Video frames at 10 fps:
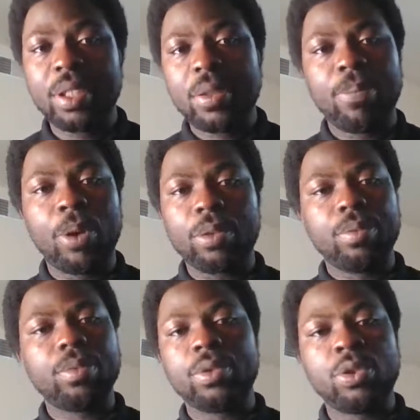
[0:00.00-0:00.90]
but
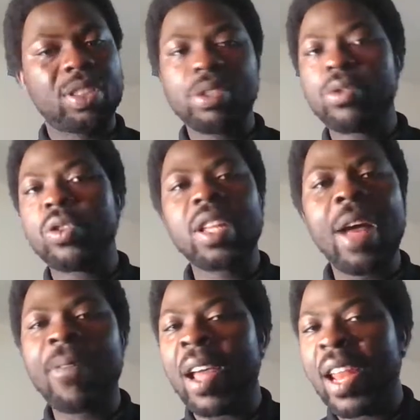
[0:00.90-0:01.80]
you still don't
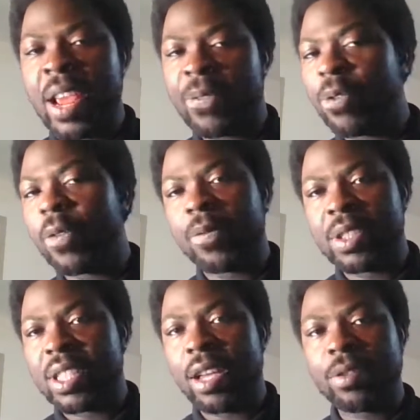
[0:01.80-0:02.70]
have an F1
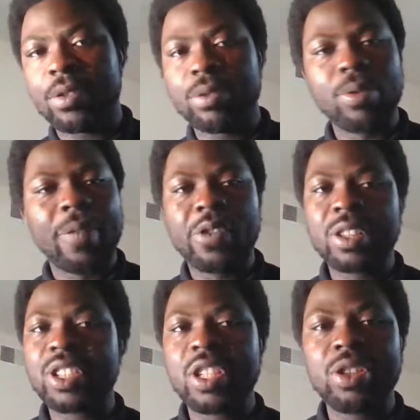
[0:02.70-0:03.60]
visa. You have
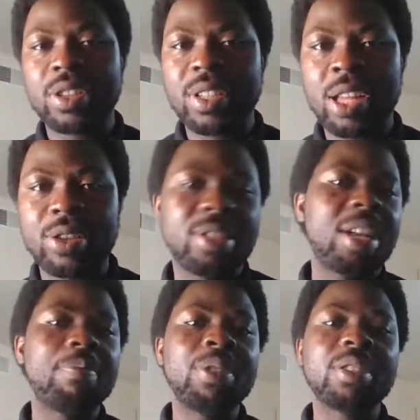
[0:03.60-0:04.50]
just changed your status.
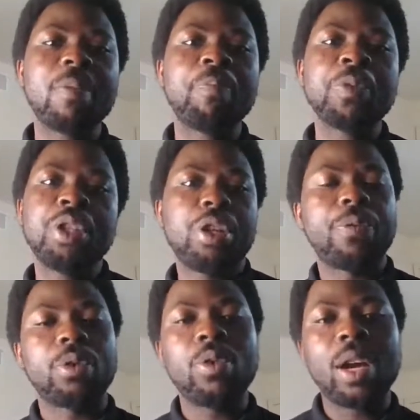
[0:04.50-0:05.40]
That means if
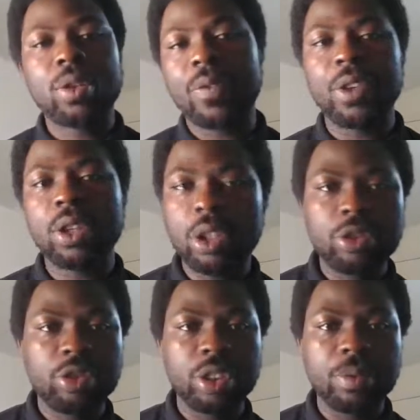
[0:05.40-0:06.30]
you go out of the
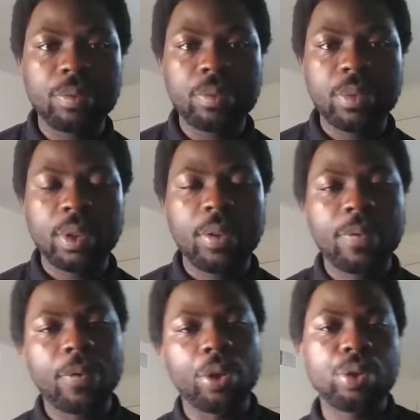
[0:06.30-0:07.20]
country,
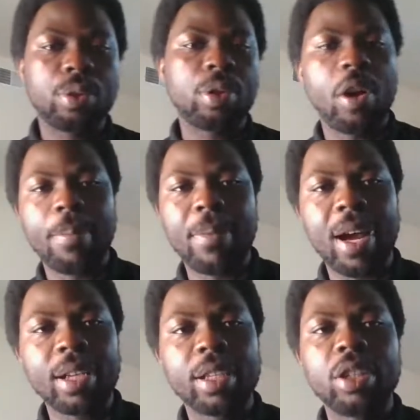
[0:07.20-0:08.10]
for you to come
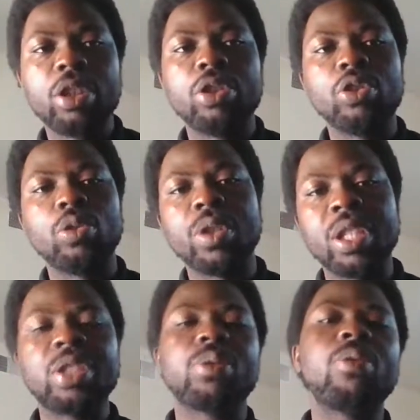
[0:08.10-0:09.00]
back, you will
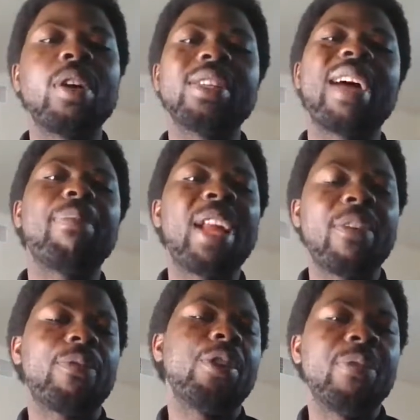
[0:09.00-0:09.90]
need to go and apply
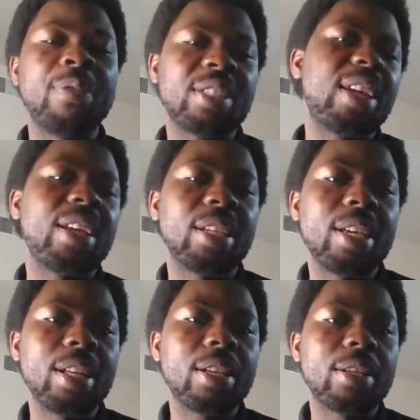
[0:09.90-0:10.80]
for a visa again.